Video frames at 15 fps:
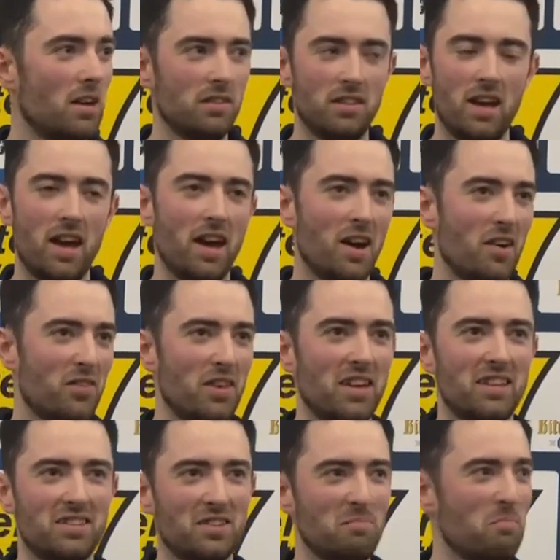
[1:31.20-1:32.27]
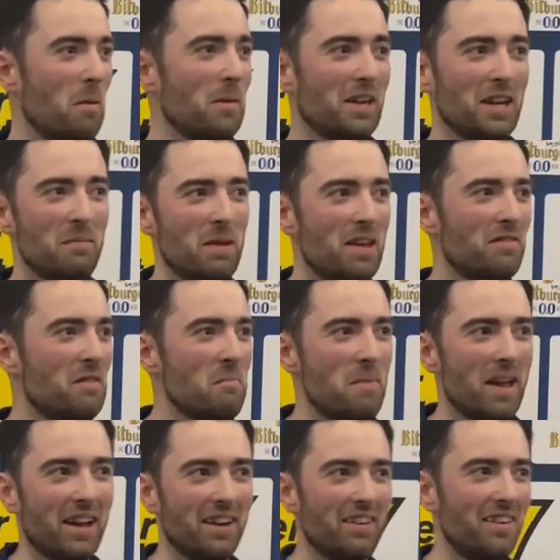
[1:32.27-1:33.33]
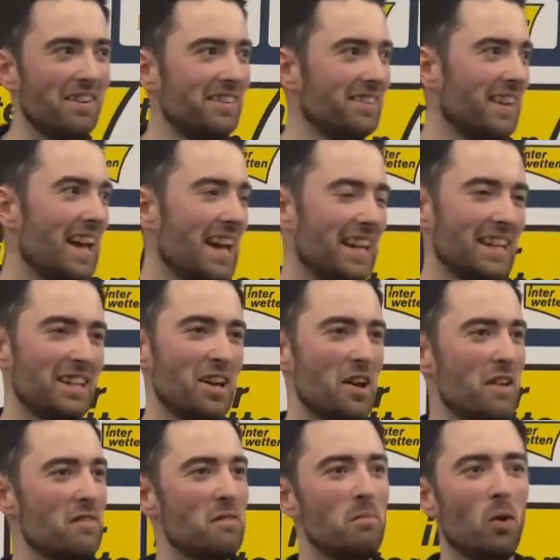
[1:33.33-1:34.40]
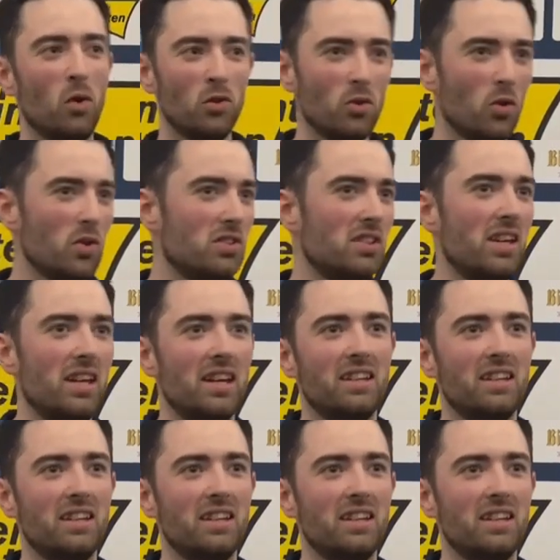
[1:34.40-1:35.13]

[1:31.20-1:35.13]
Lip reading: Yeah, I think it's probably going to be even bigger, and, you know, even more noisy.